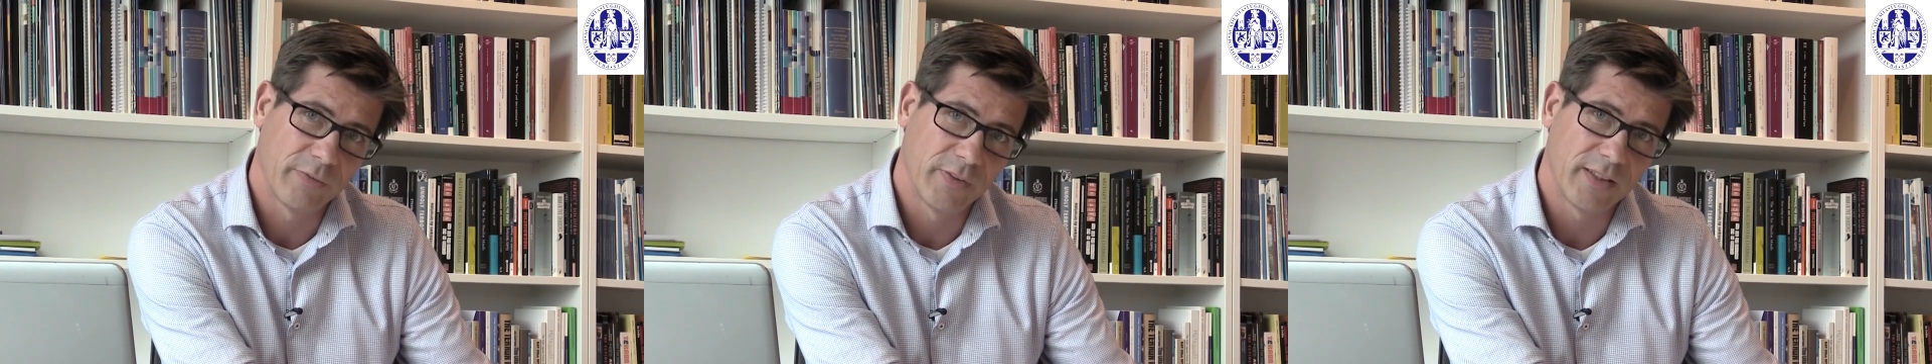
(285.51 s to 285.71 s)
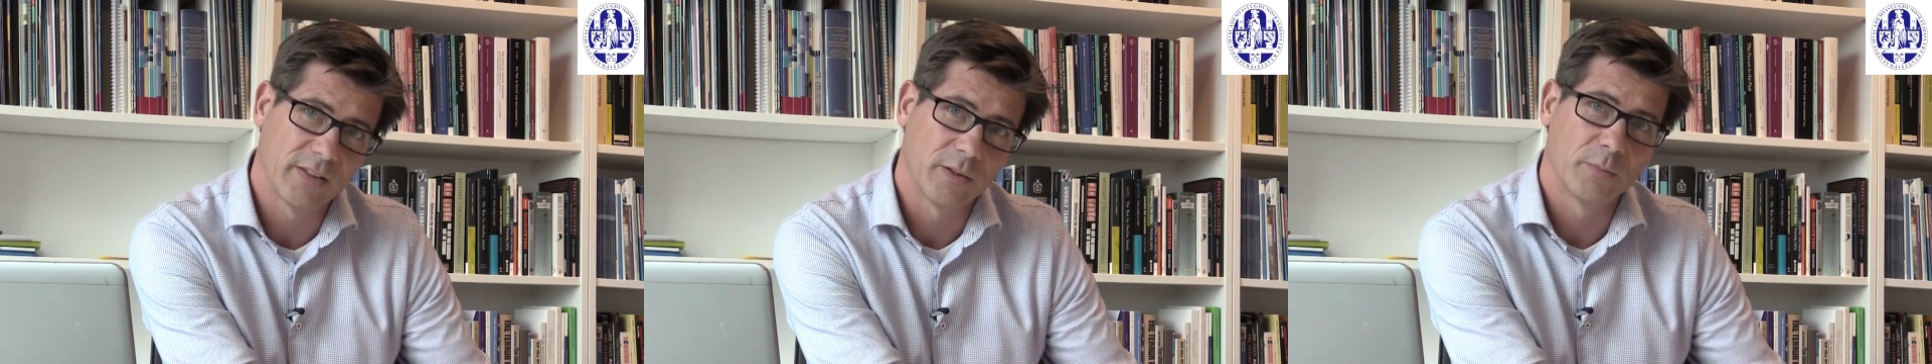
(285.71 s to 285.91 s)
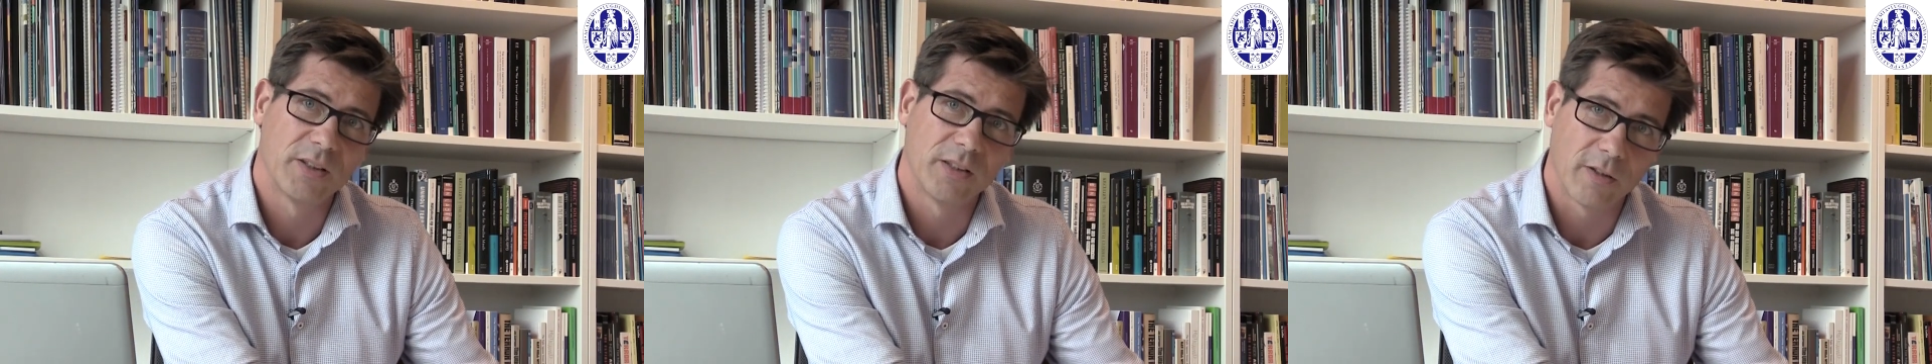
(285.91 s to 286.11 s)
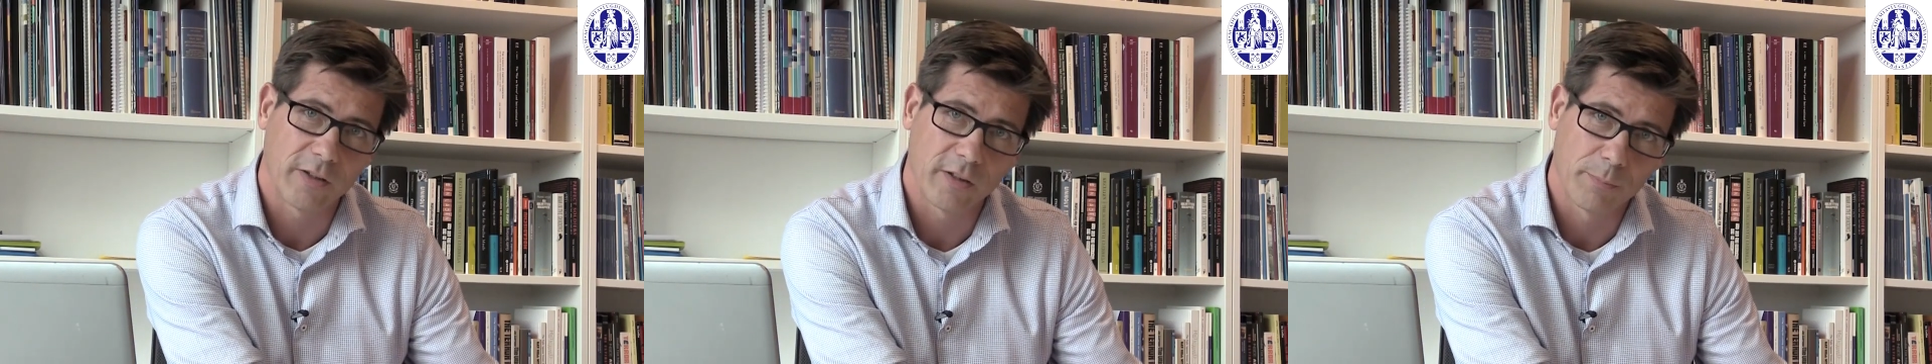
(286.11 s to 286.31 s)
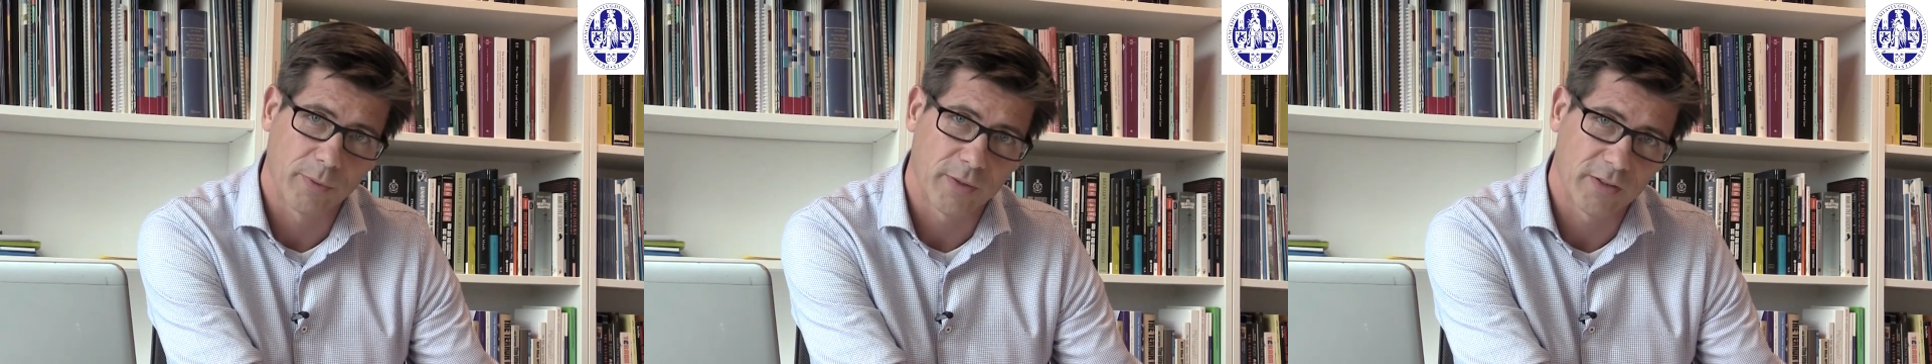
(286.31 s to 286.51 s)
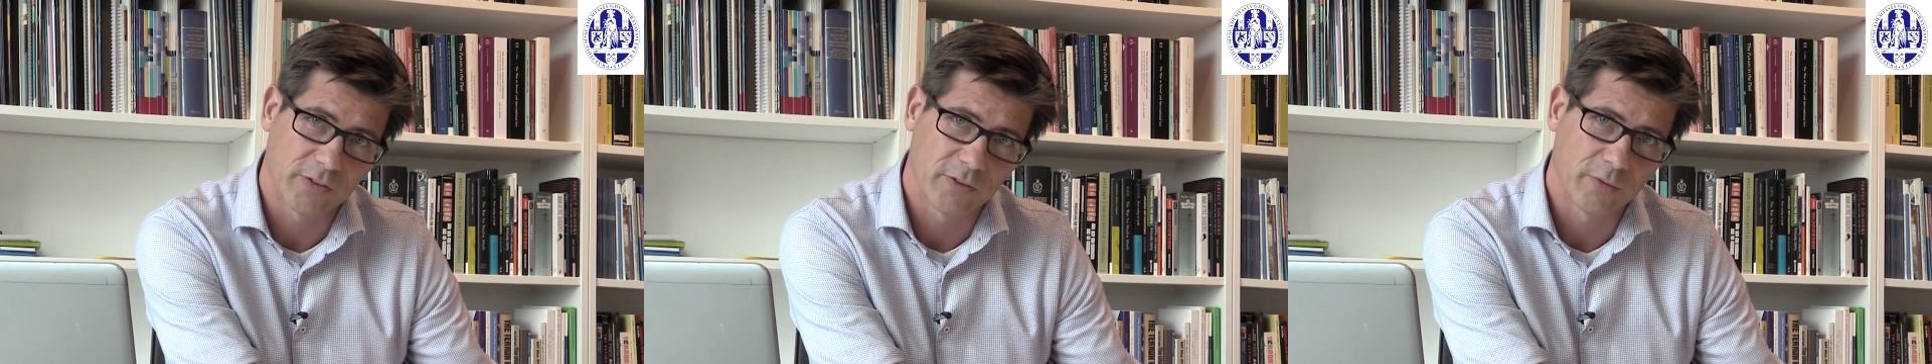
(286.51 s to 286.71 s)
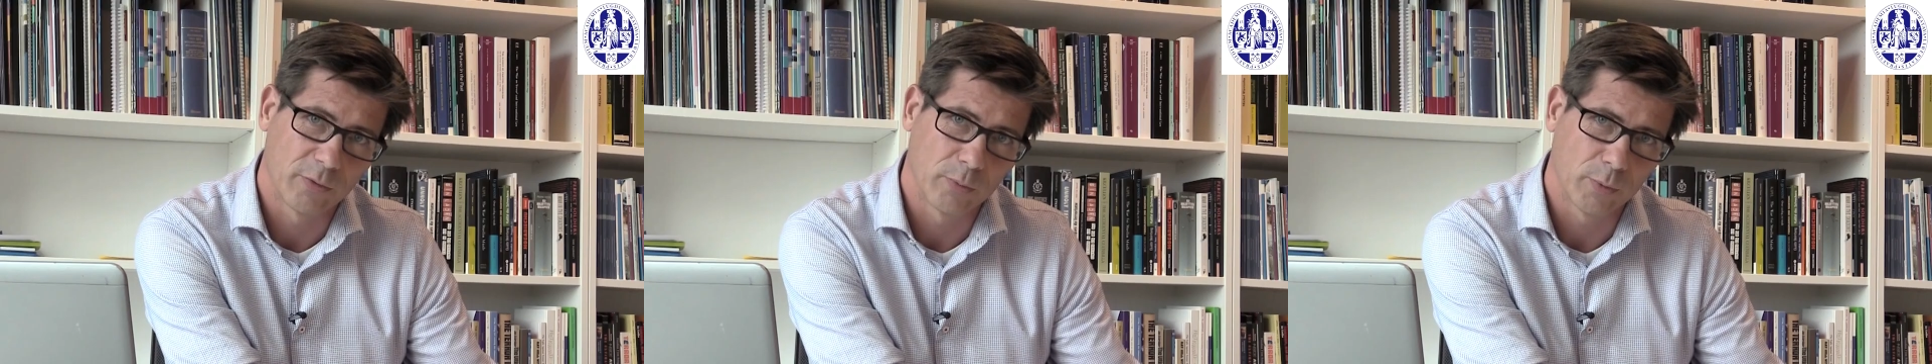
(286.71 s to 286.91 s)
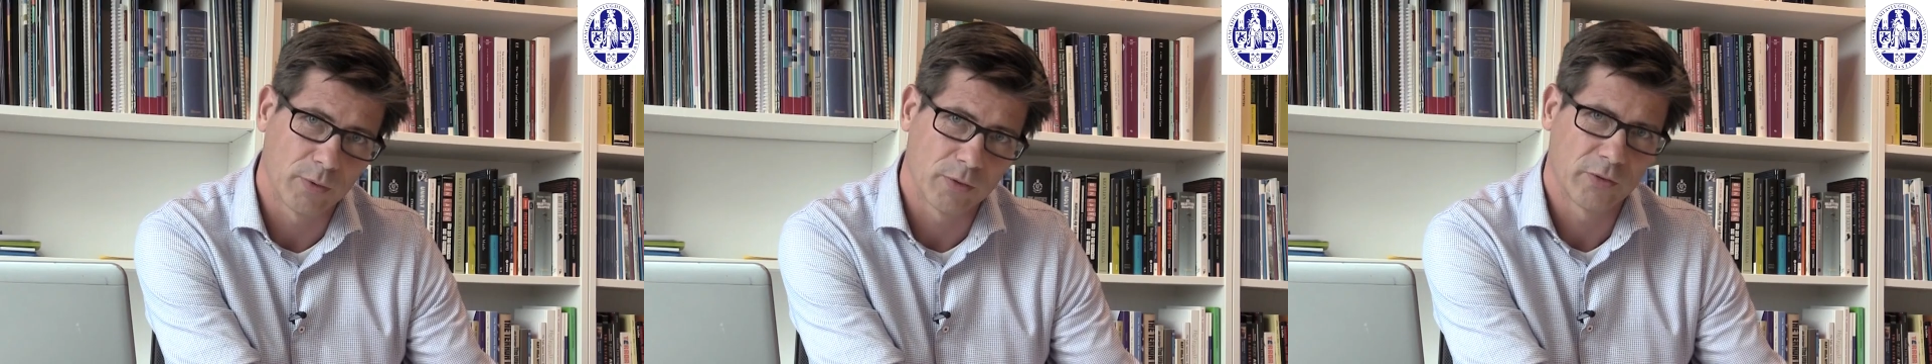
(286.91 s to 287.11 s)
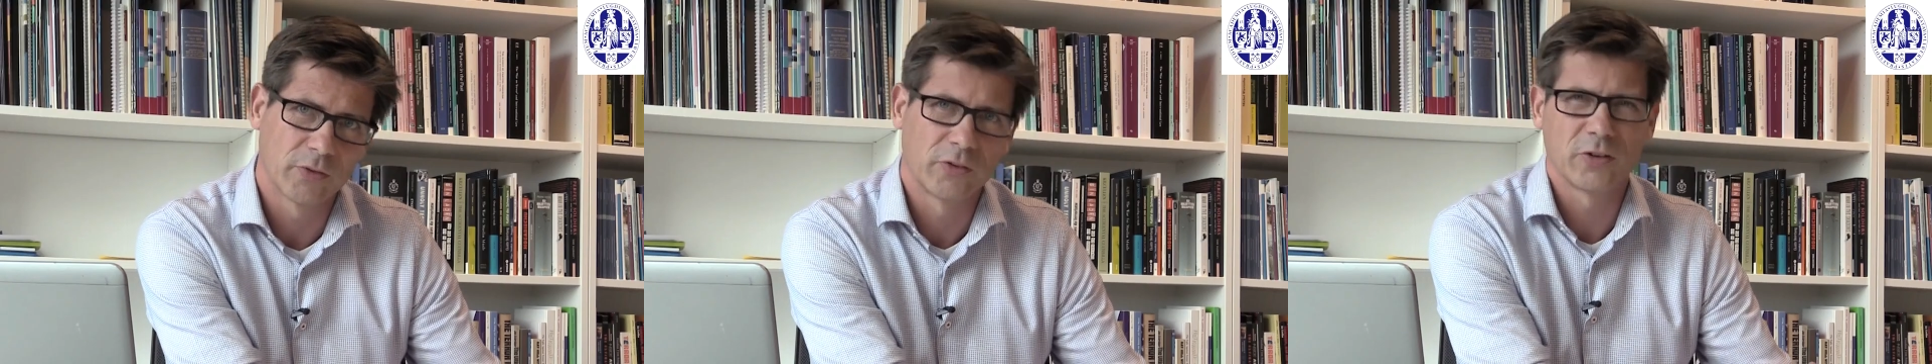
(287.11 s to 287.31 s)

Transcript: victims in other parts of the world.